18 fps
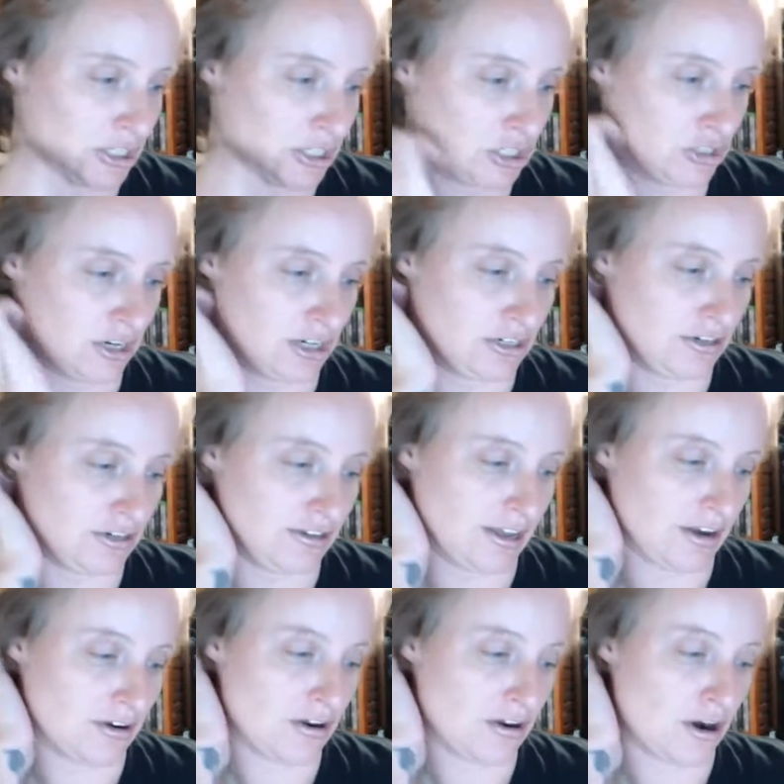to do that on
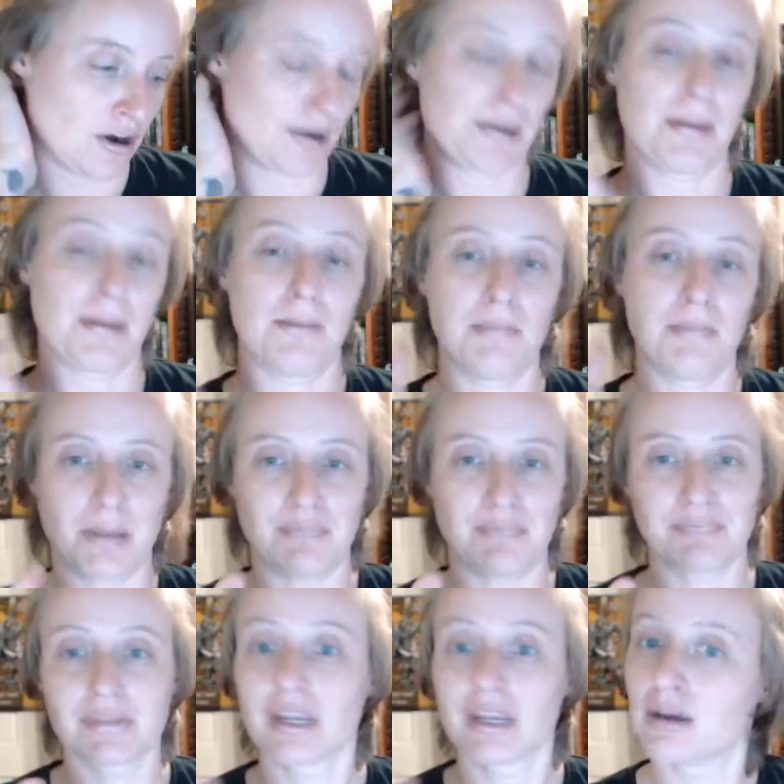hard. But
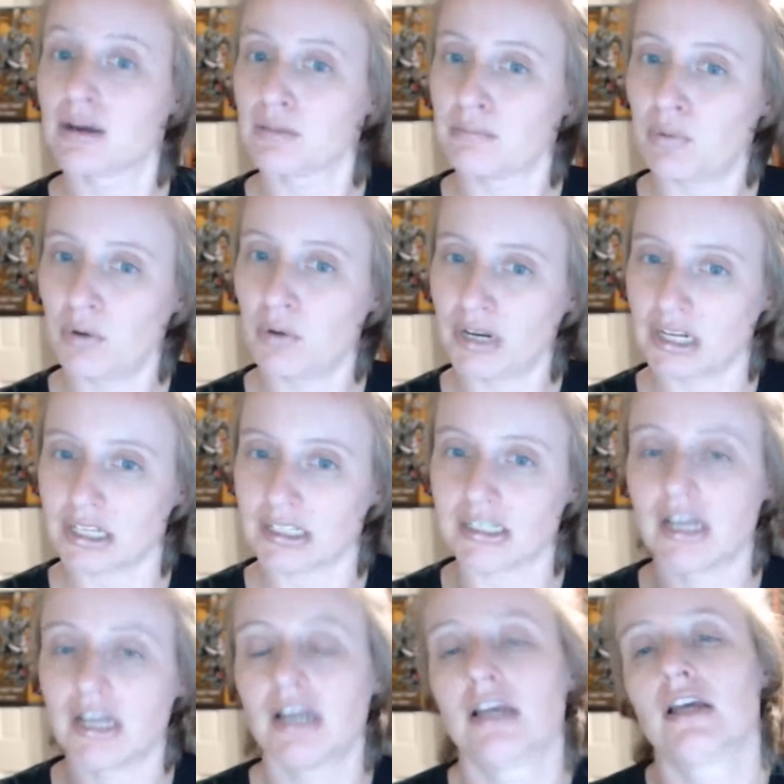point is,
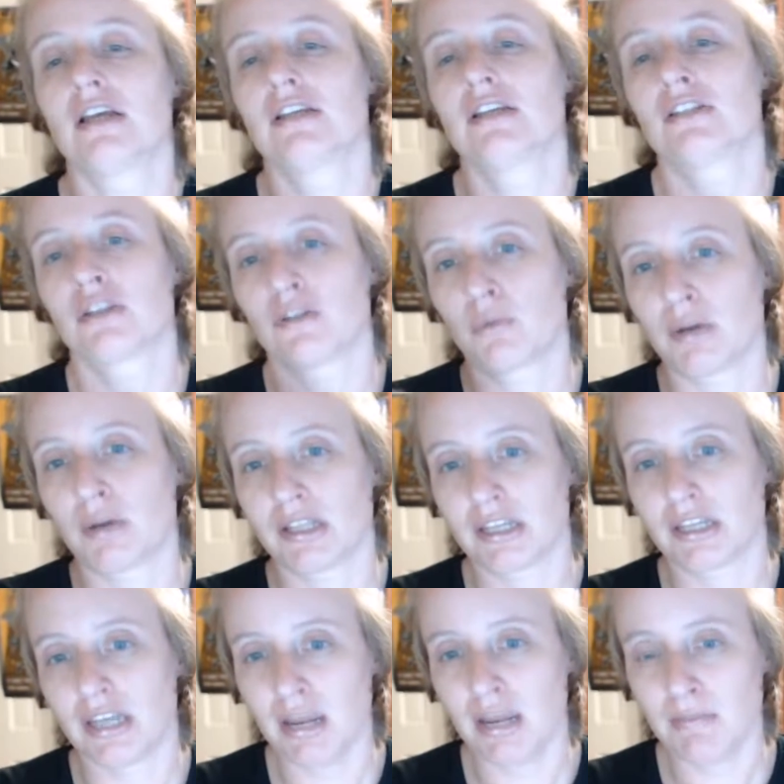so the way the
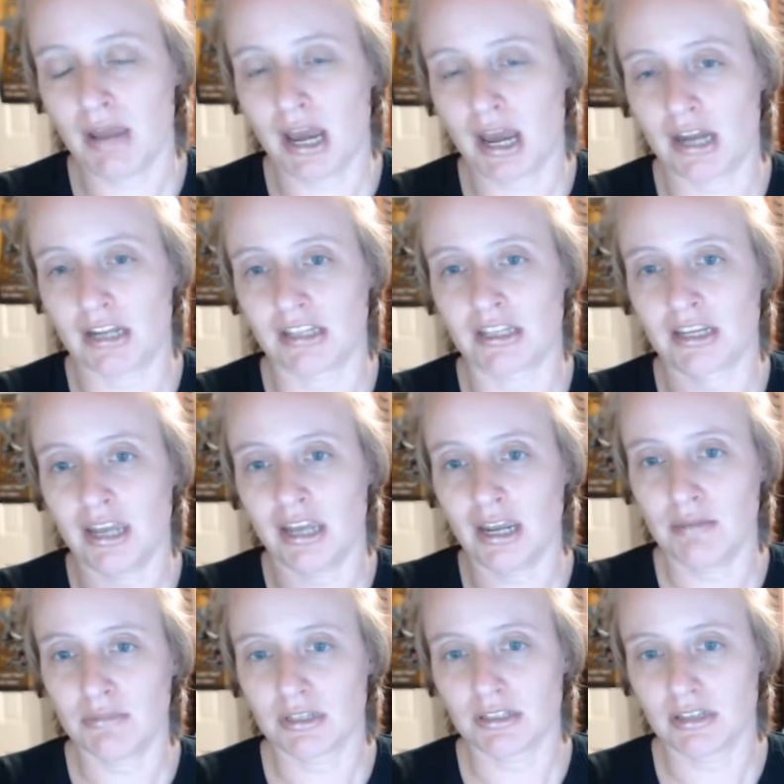game had it, the game
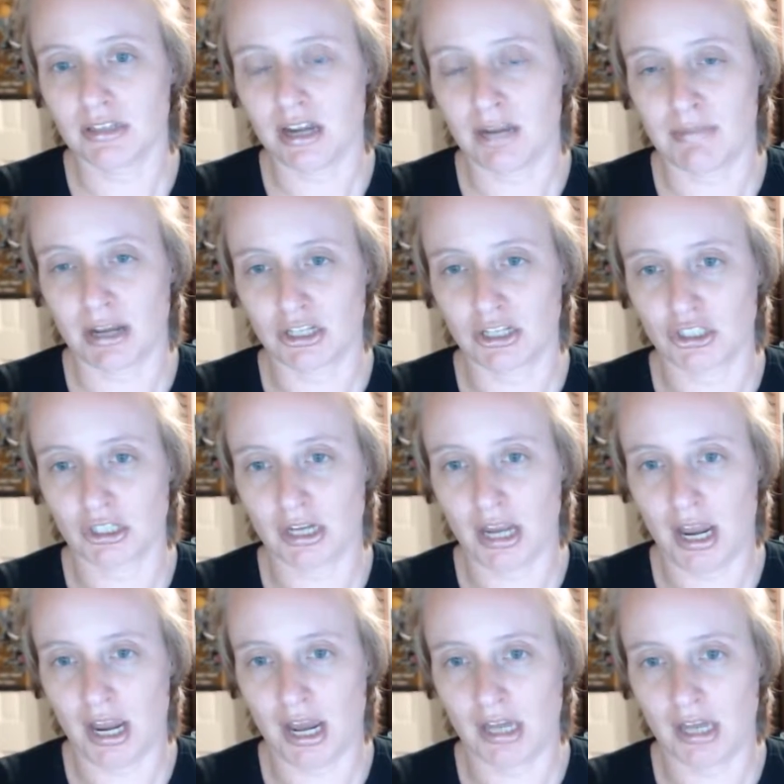this time actually
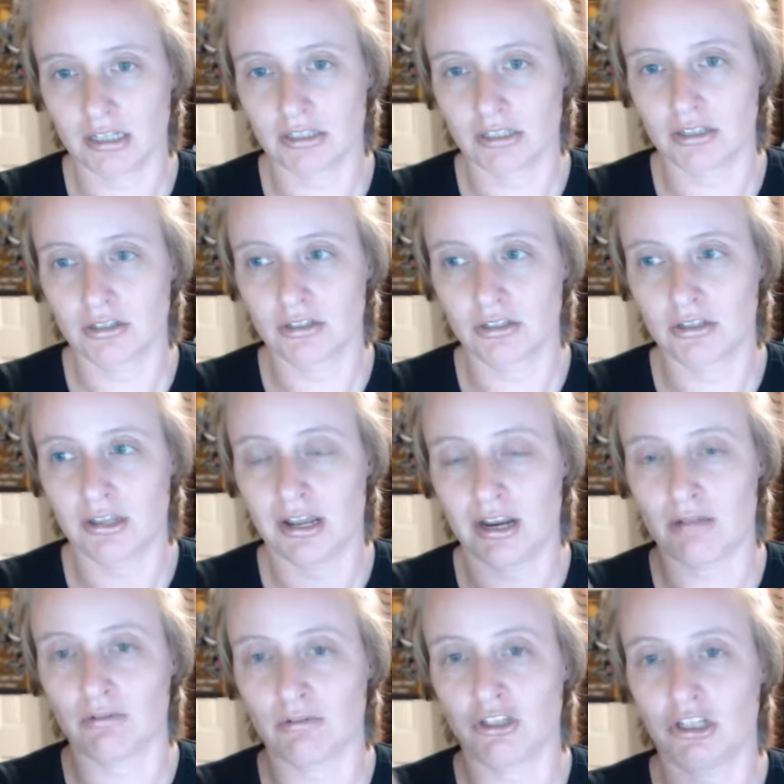had it so that it
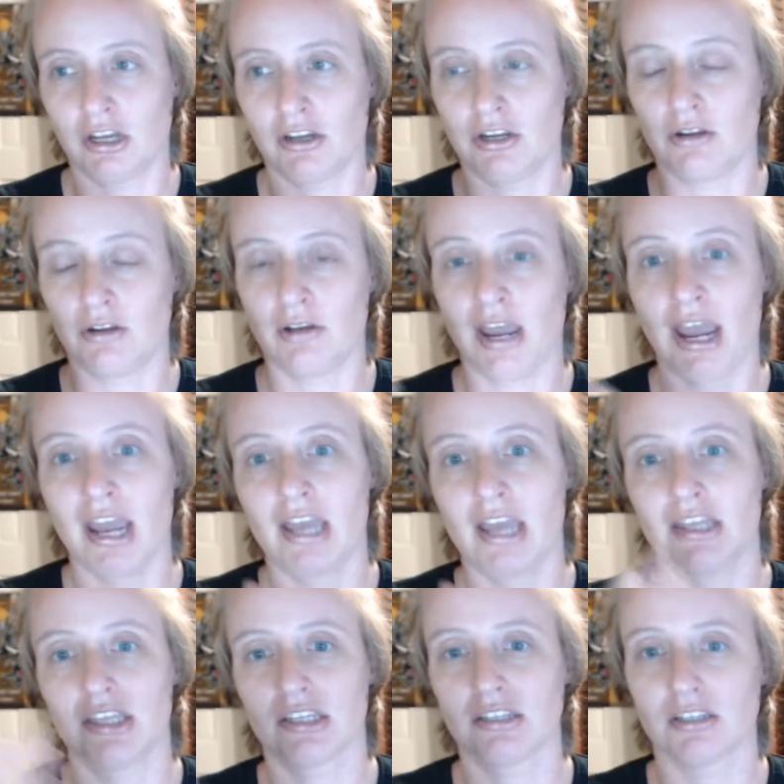would tell you, hey,
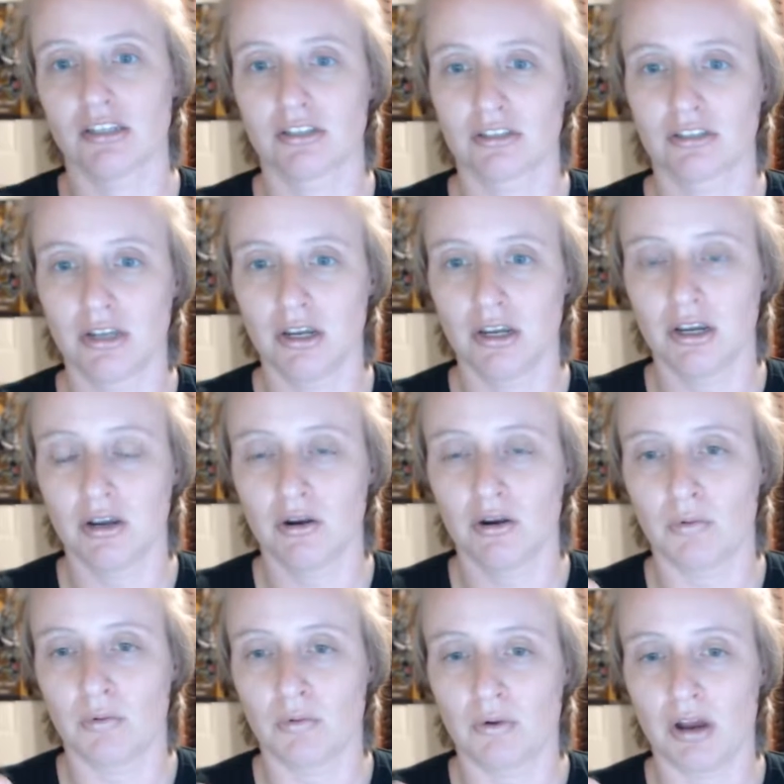this is
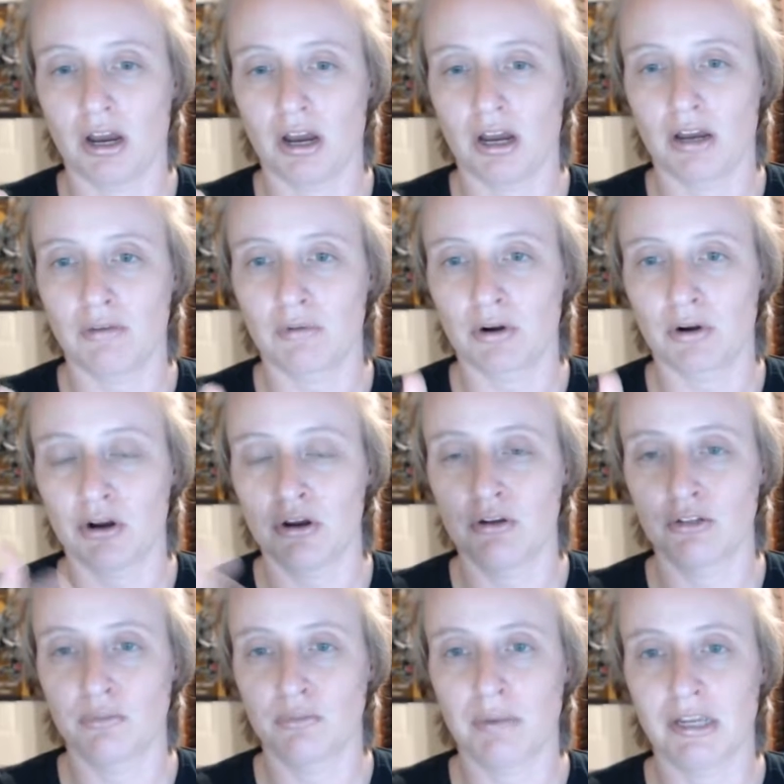whose
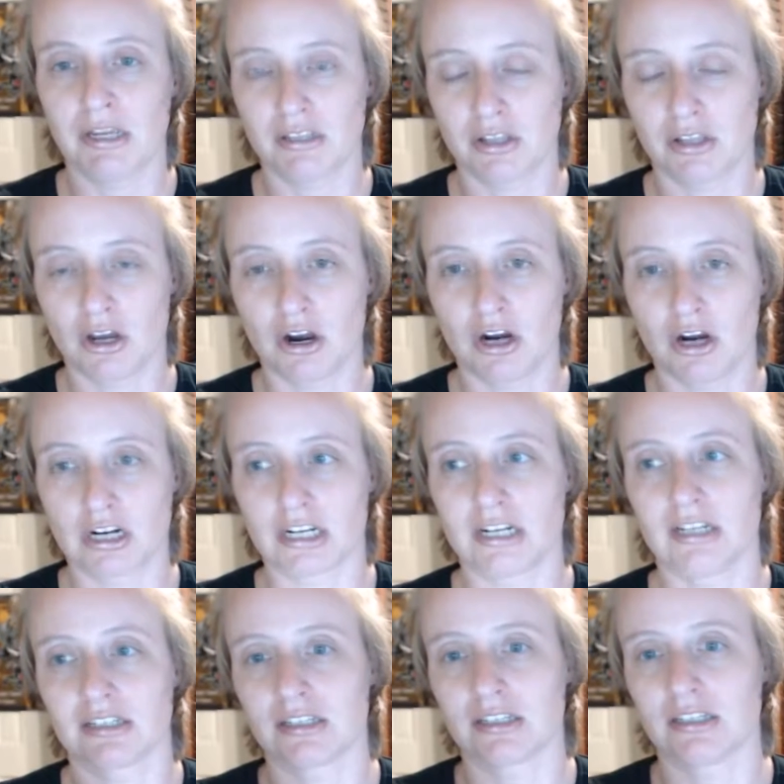piece of the heart it is,
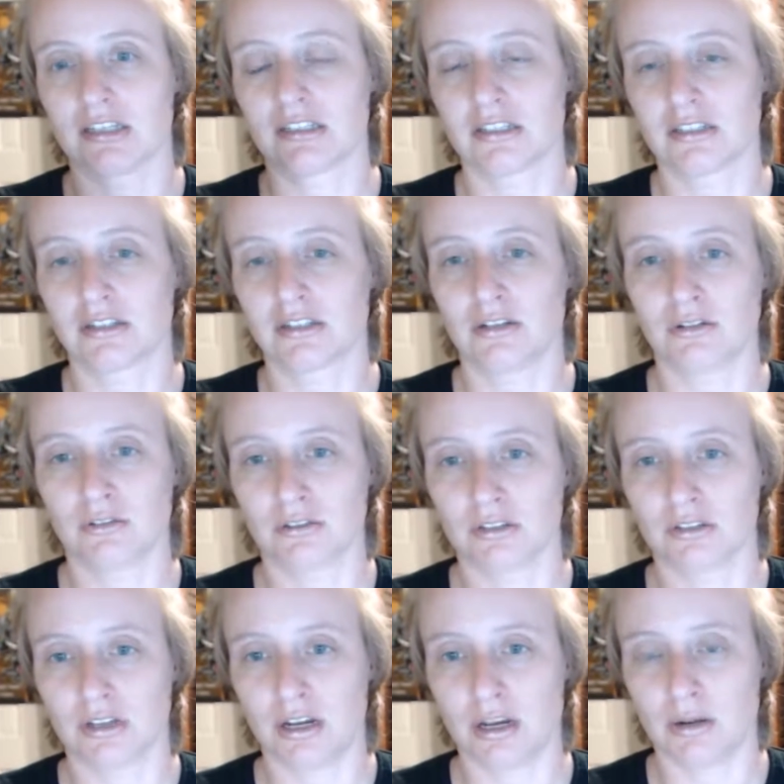and this is whose
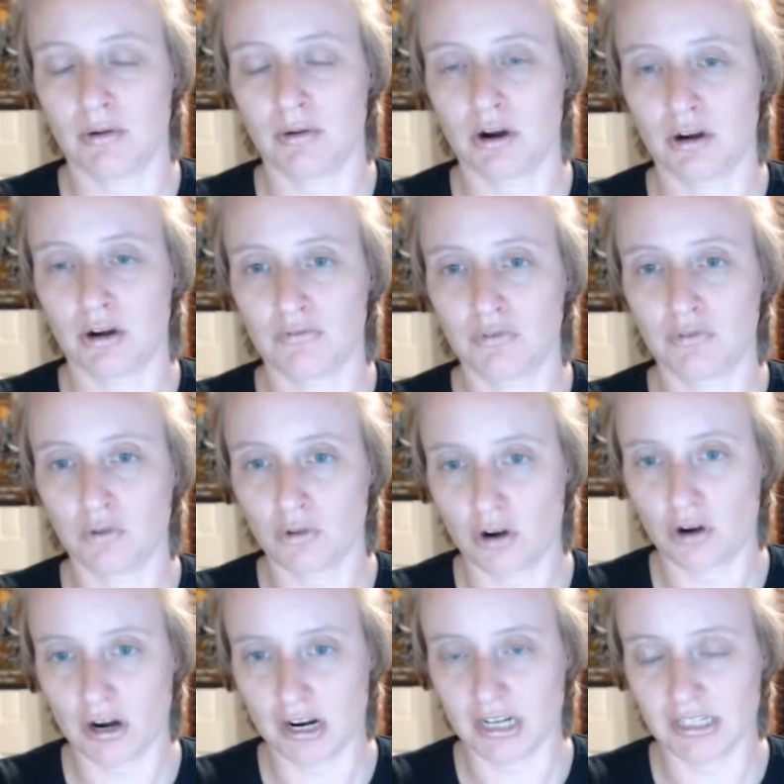full heart
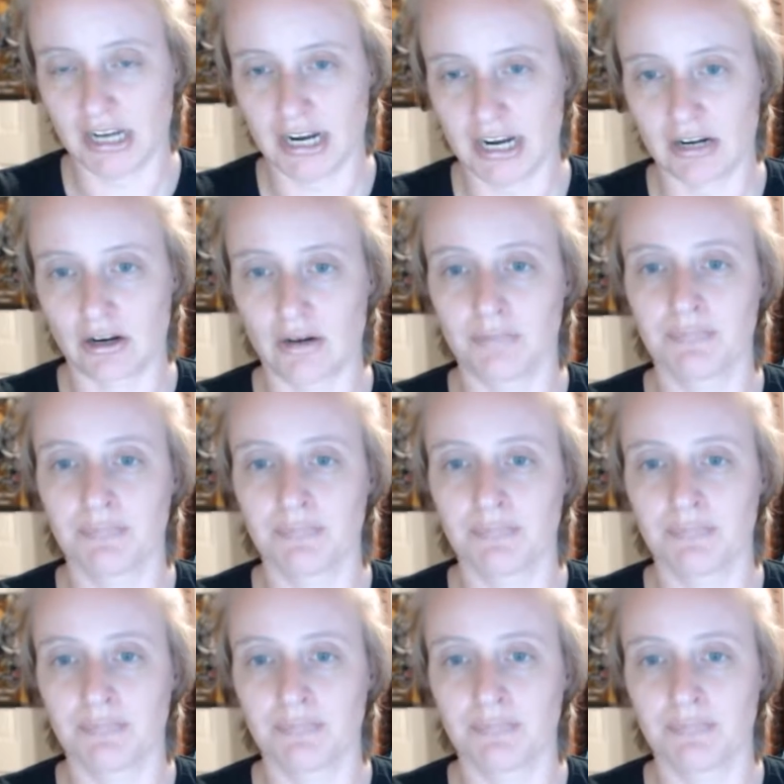container,